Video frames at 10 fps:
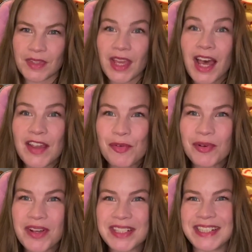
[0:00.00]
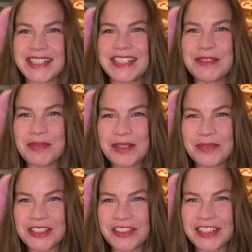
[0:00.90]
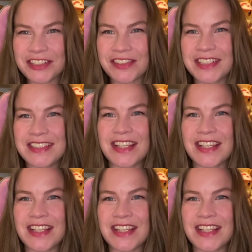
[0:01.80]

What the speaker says: Hi everyone, this is Pokemon Trainer Chris.